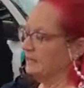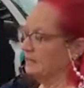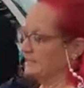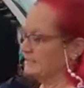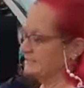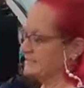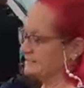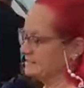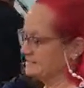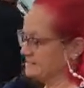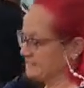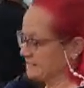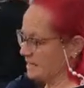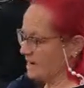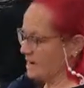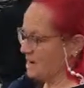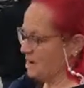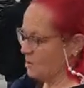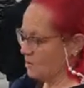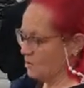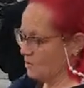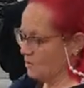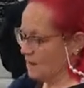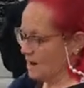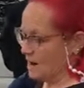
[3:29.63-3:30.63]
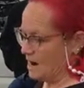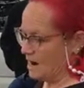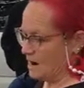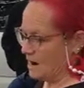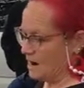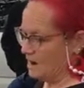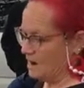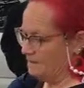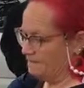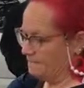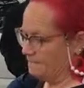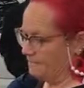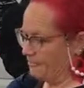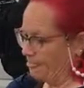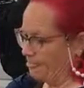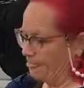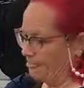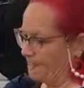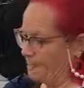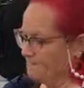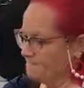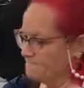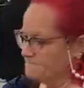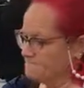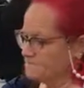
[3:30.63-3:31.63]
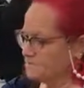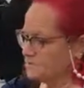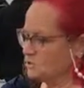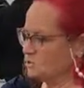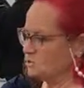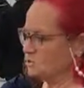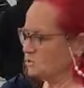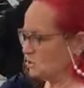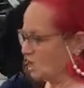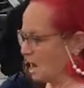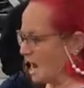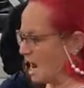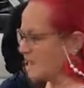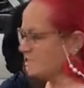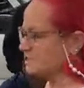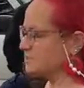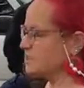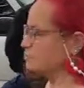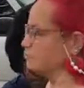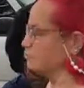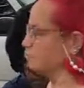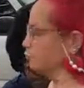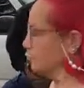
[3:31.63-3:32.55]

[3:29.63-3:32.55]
And so um, just